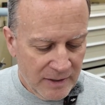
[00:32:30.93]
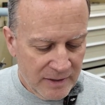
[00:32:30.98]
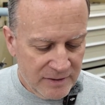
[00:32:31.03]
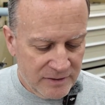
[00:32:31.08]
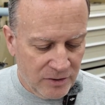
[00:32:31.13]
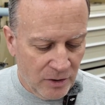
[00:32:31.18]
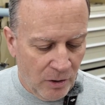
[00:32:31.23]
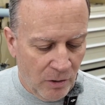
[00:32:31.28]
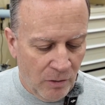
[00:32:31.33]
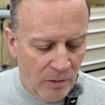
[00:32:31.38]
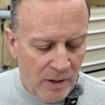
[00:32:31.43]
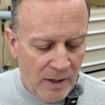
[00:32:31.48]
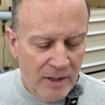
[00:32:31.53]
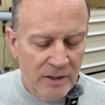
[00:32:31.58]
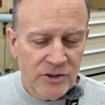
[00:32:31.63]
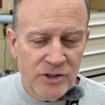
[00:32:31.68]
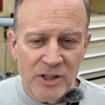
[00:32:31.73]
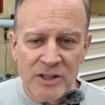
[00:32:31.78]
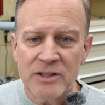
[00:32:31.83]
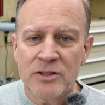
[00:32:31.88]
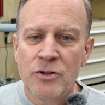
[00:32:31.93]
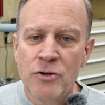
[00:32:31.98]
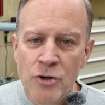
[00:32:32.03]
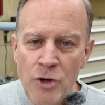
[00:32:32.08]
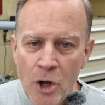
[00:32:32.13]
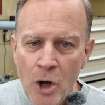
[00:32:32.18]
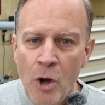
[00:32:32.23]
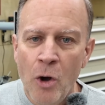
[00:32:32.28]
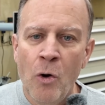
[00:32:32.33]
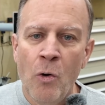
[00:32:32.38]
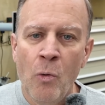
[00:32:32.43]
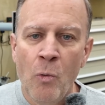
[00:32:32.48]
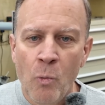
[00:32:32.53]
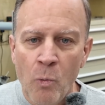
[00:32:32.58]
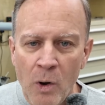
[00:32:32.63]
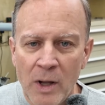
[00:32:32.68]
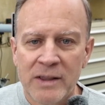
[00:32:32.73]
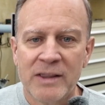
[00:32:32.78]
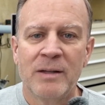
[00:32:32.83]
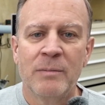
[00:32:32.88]
So just know
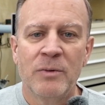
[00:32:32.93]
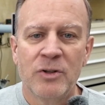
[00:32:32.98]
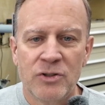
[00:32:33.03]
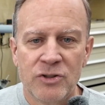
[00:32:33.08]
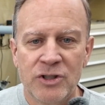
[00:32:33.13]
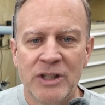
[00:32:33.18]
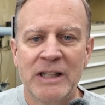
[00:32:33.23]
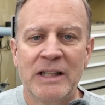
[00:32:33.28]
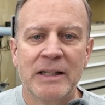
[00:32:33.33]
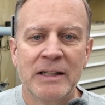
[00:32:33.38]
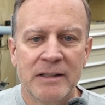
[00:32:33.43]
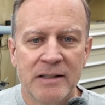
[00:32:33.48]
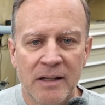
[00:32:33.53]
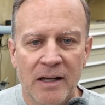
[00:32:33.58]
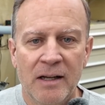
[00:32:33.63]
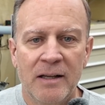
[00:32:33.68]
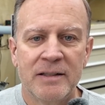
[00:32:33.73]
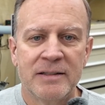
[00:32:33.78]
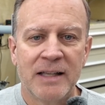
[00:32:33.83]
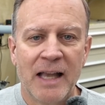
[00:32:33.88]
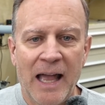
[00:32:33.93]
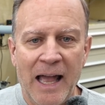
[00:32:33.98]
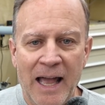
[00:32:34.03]
what the machine does.